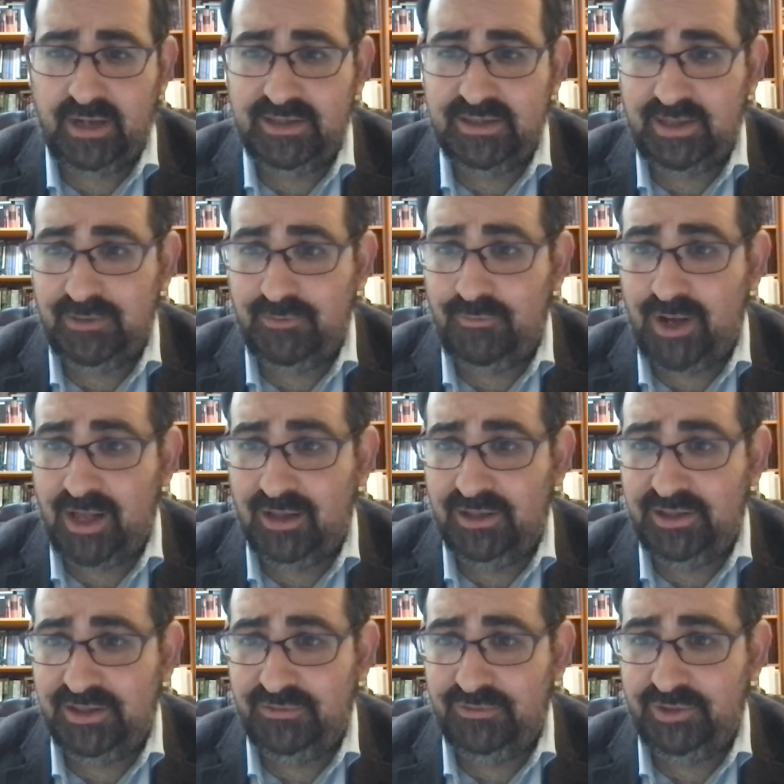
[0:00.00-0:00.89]
I'd say
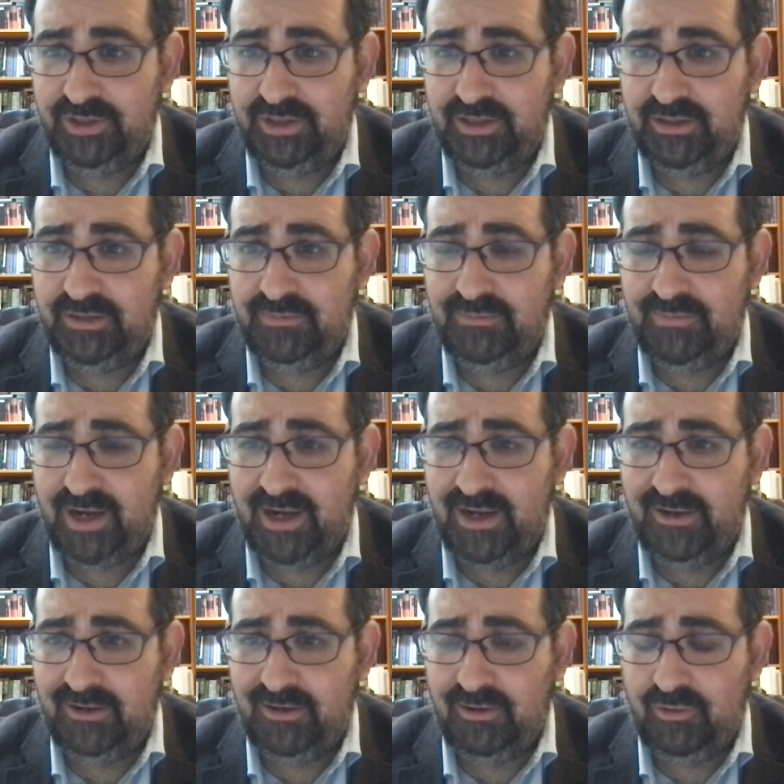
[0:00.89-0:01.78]
relatively
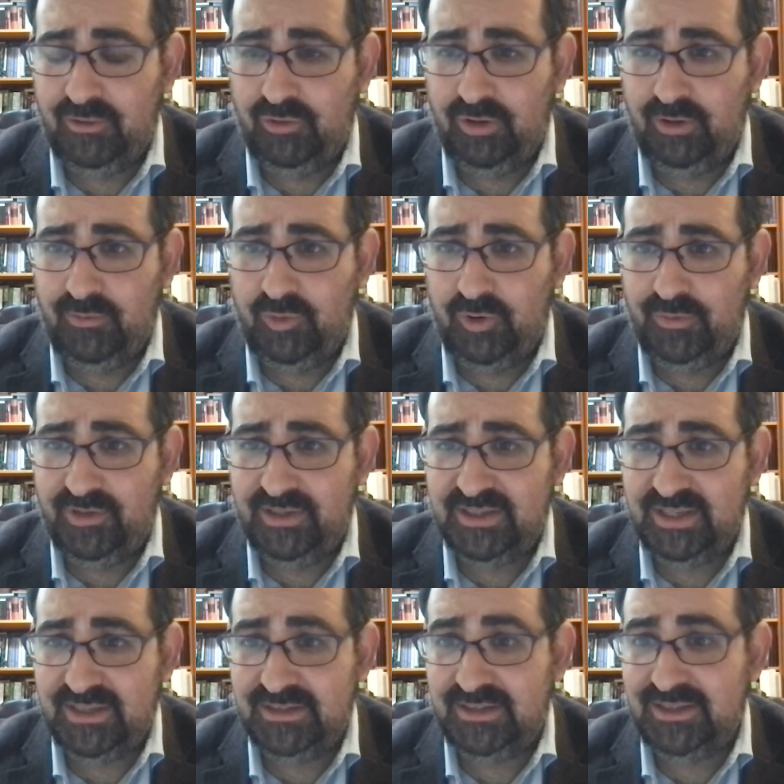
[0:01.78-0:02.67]
minor or more
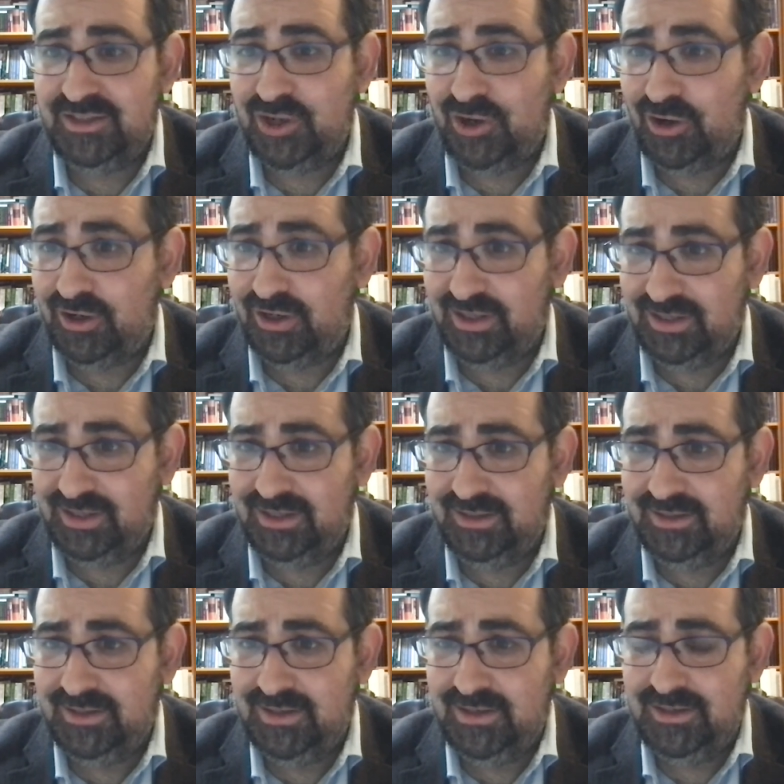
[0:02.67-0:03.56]
precisely
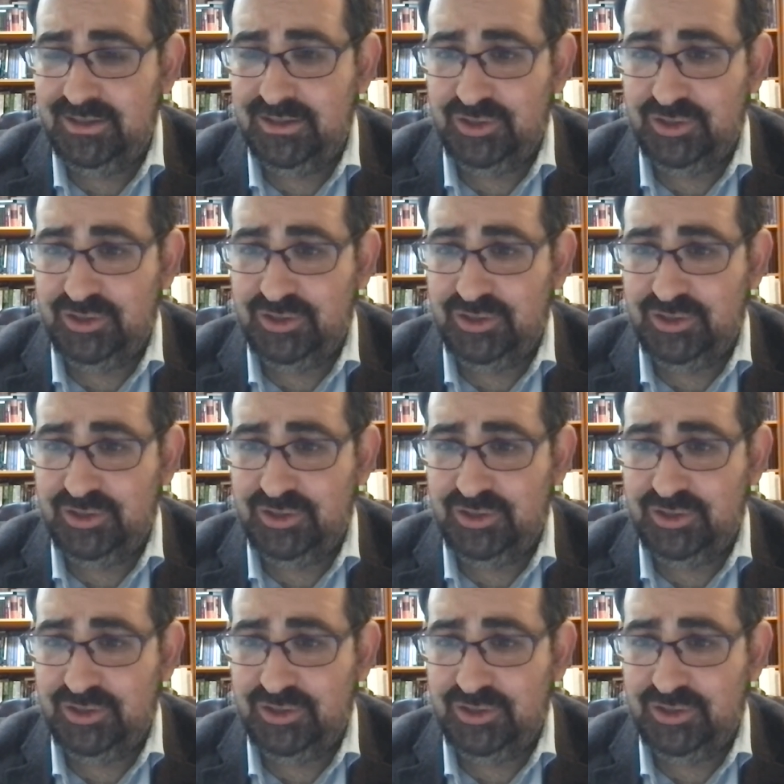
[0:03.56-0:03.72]
targeted